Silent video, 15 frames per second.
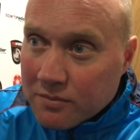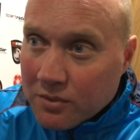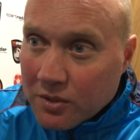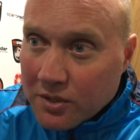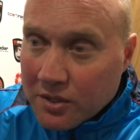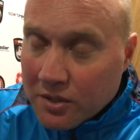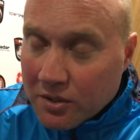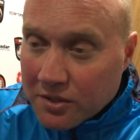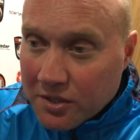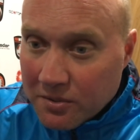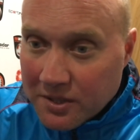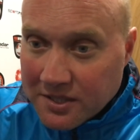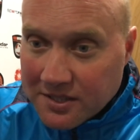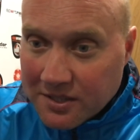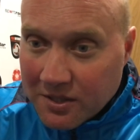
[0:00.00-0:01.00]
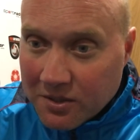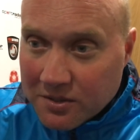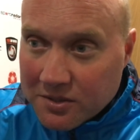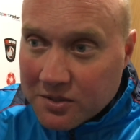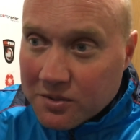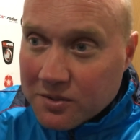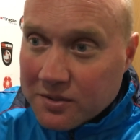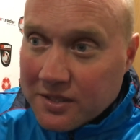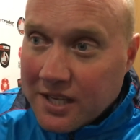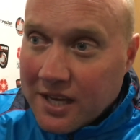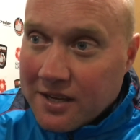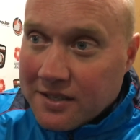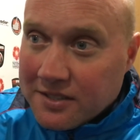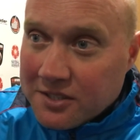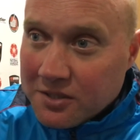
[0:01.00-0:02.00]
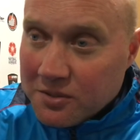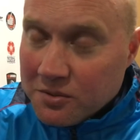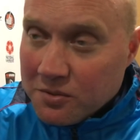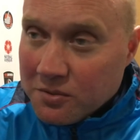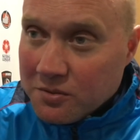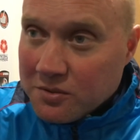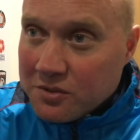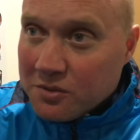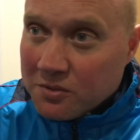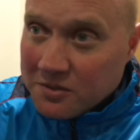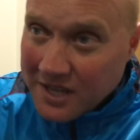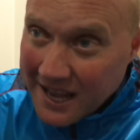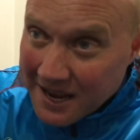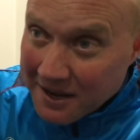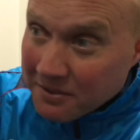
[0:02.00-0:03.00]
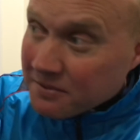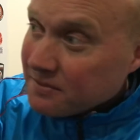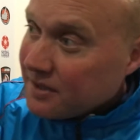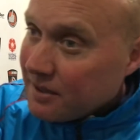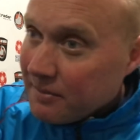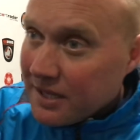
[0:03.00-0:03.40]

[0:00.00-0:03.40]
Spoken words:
what you've got to do is not sort of get too sort of down.